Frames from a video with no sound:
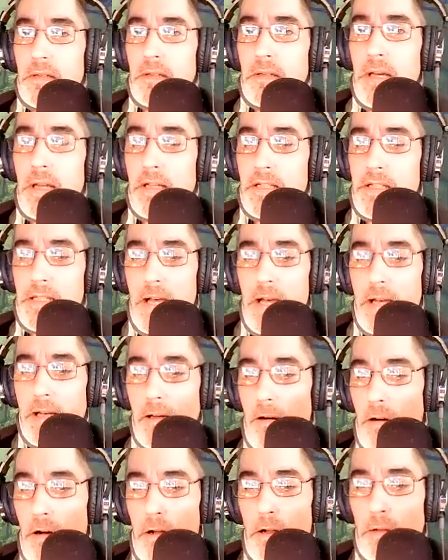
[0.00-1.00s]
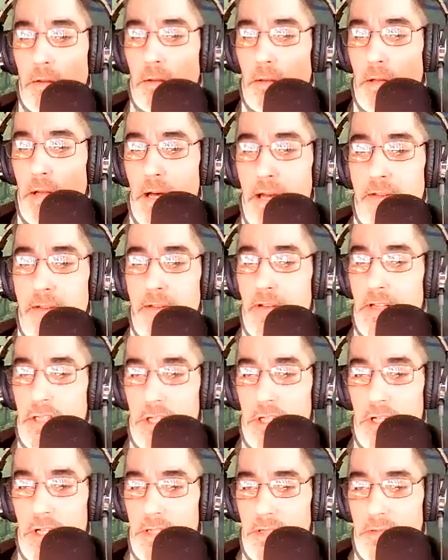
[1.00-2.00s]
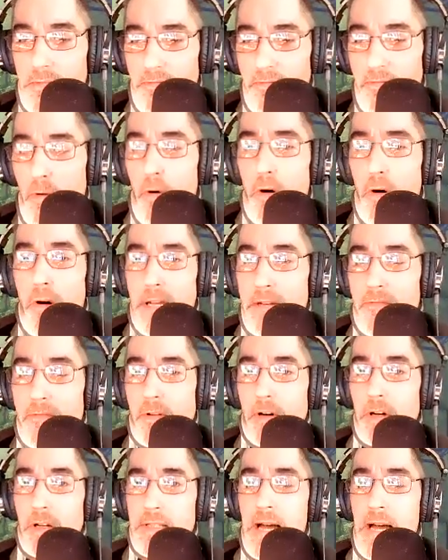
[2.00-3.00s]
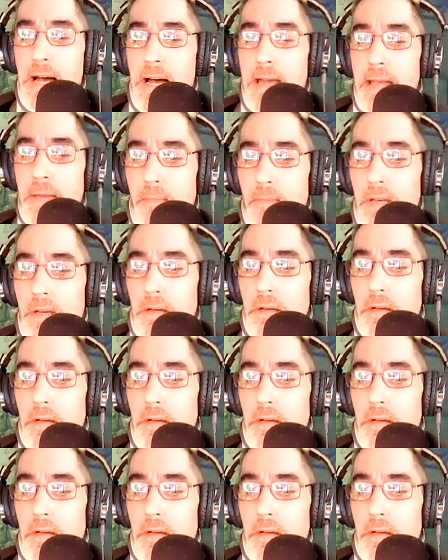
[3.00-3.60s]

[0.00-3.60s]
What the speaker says: And it's like all life is just void for a time.